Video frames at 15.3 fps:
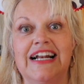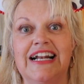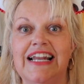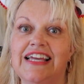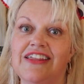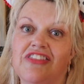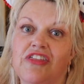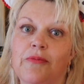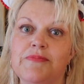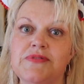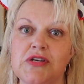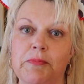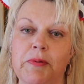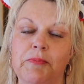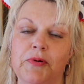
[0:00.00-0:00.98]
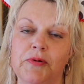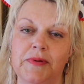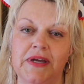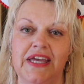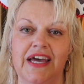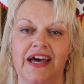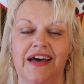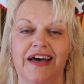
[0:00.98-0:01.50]
Click a thumbs up and put
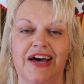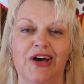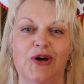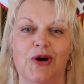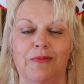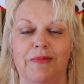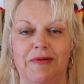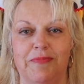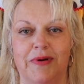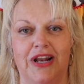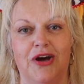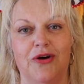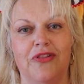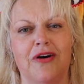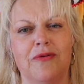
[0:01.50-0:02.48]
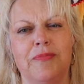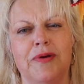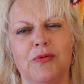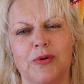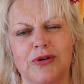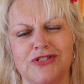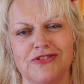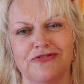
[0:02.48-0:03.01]
me a comment below, that would be
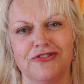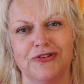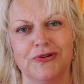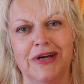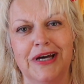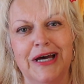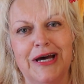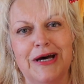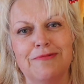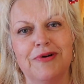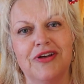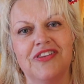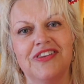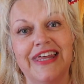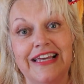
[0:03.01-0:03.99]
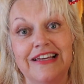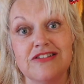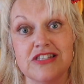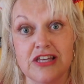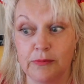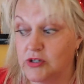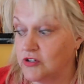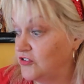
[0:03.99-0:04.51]
wonderful. But thank you
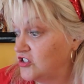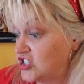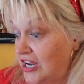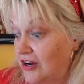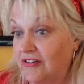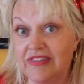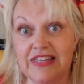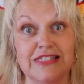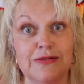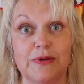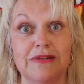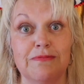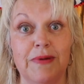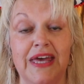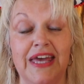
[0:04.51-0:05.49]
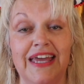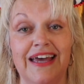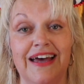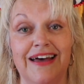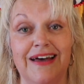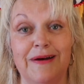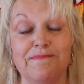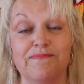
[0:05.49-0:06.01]
so much for sharing this with me.
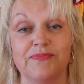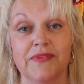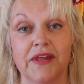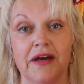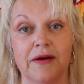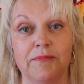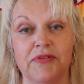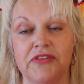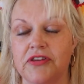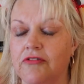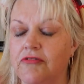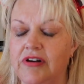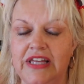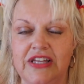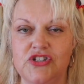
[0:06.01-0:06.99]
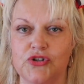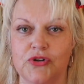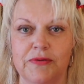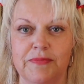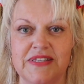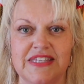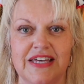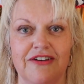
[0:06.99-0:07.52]
I'm thoroughly
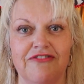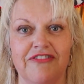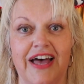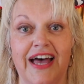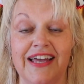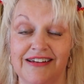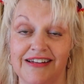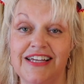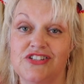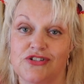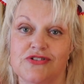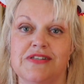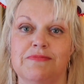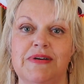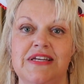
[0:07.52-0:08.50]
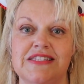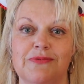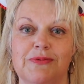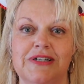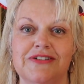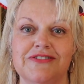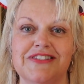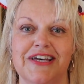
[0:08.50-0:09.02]
enjoying myself, and it means the
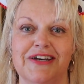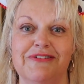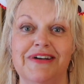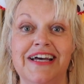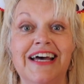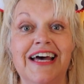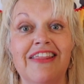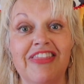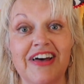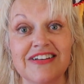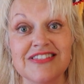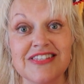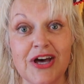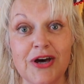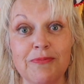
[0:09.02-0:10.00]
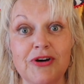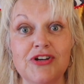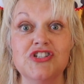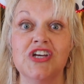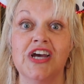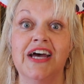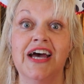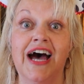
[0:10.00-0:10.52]
world. So thanks so
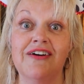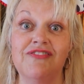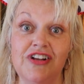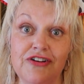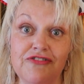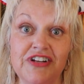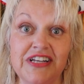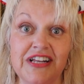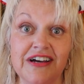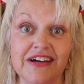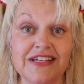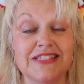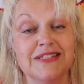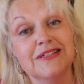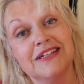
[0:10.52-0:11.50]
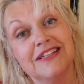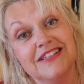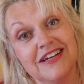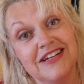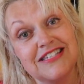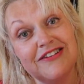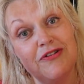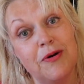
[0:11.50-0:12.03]
much, have a lovely night.
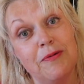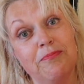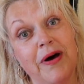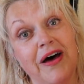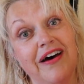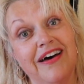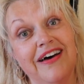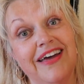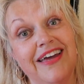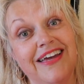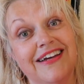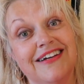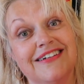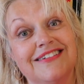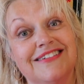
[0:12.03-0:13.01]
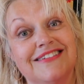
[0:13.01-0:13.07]
Night everyone, bye.